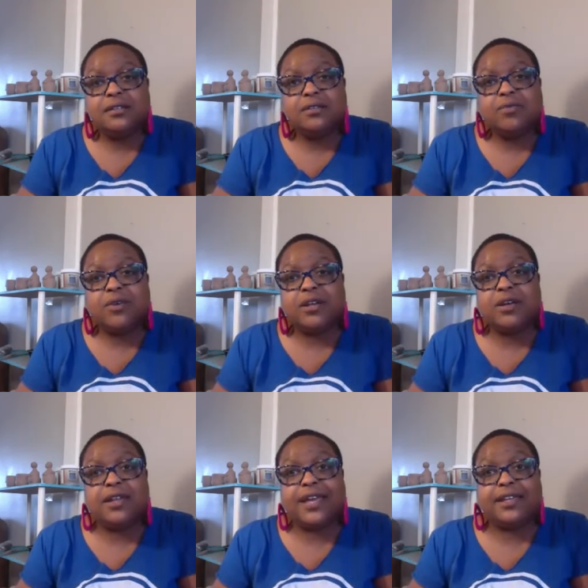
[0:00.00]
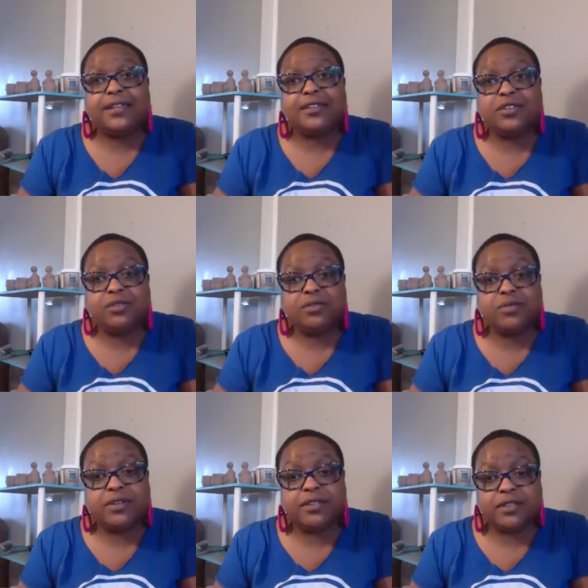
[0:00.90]
what all I could do
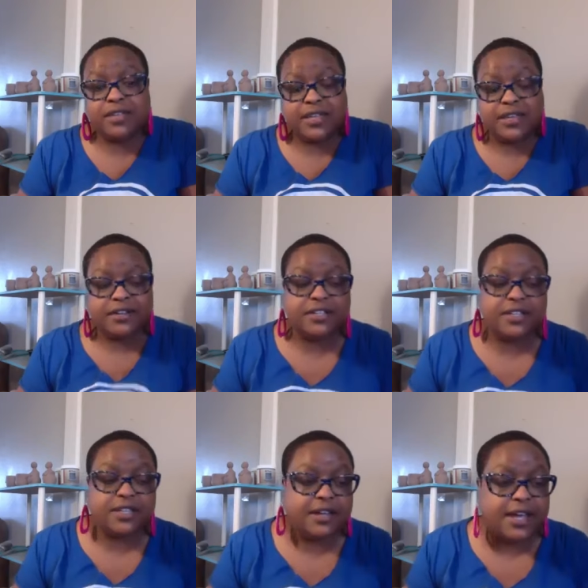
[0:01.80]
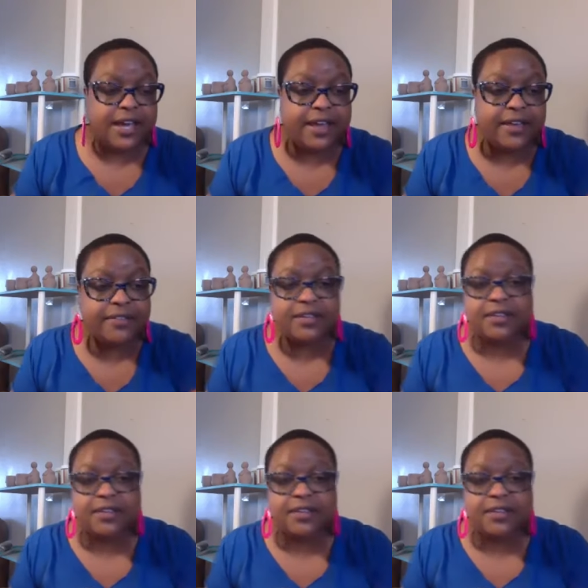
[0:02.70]
with the energy that I have,